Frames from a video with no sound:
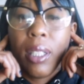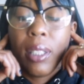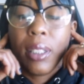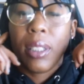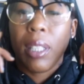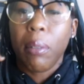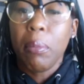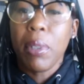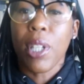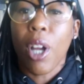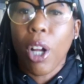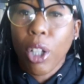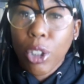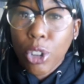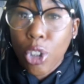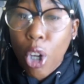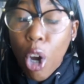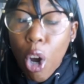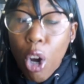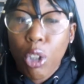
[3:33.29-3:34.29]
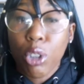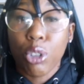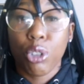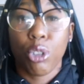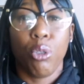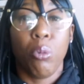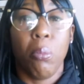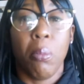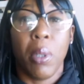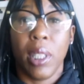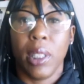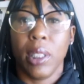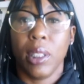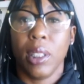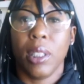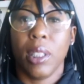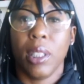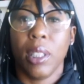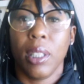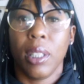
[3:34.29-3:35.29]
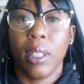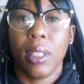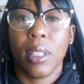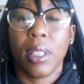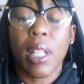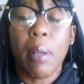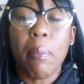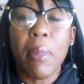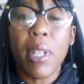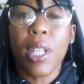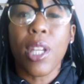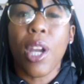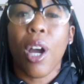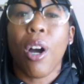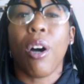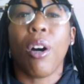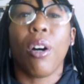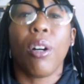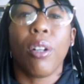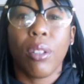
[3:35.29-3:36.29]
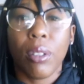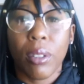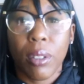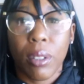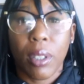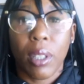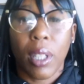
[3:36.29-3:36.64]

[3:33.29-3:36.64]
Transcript: Some of y'all talk too much. Some of y'all,